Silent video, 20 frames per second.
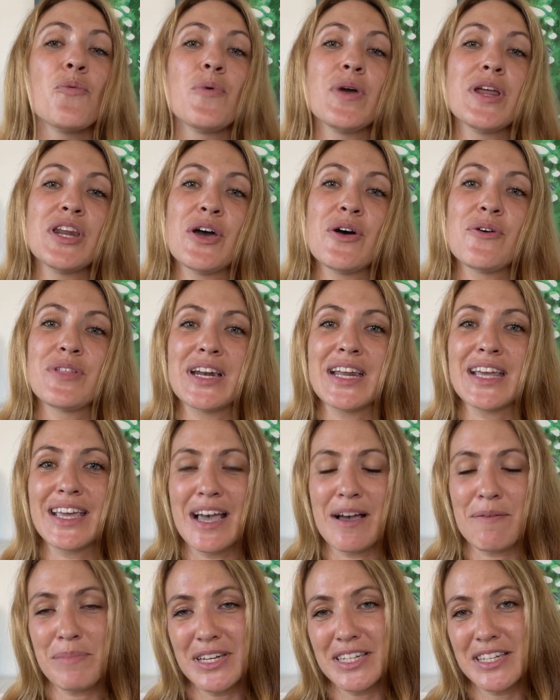We know that
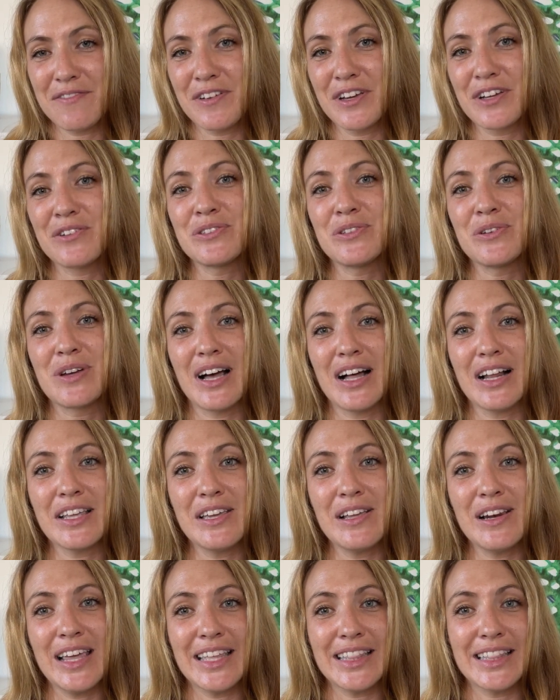it can be difficult to
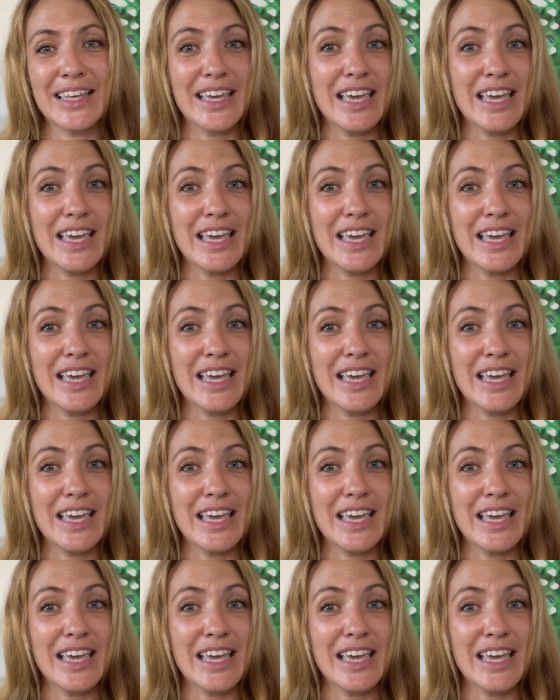calculate